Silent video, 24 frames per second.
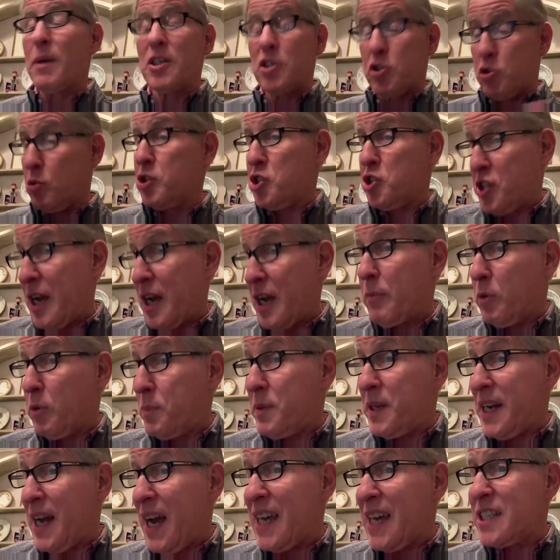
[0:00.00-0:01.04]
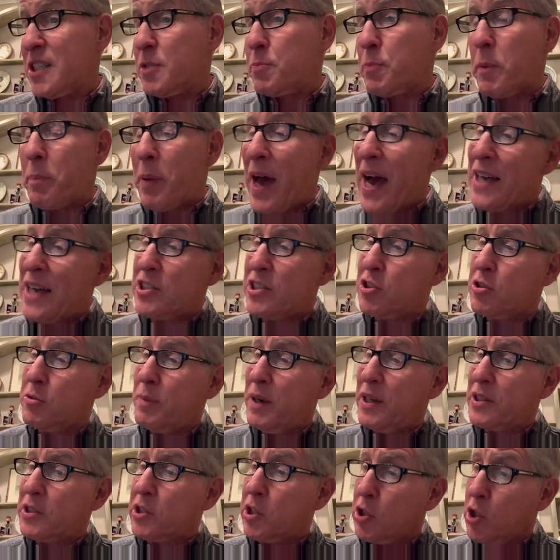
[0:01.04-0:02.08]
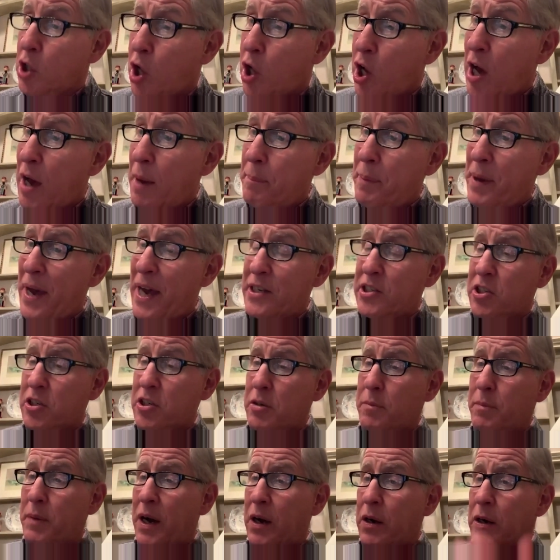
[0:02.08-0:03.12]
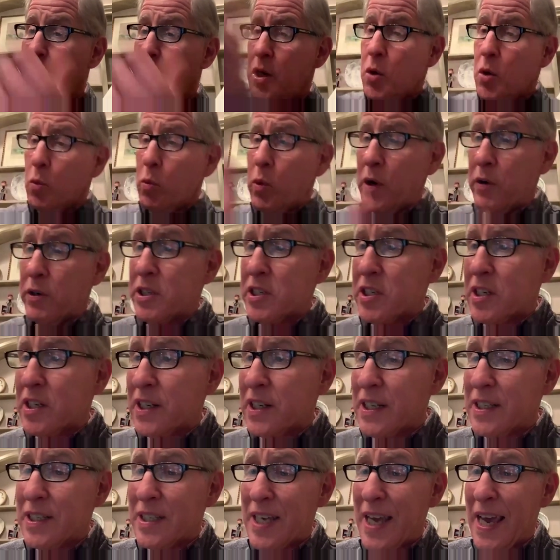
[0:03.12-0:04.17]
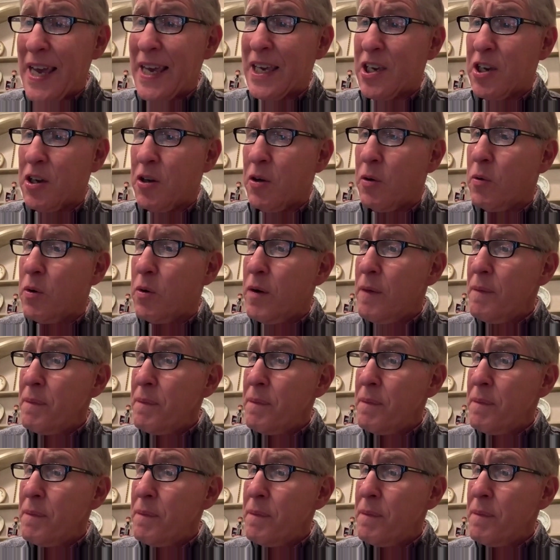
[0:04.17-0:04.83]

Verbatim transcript: Georgetown would be nice, but passion about the law, passion about where it's going to take you,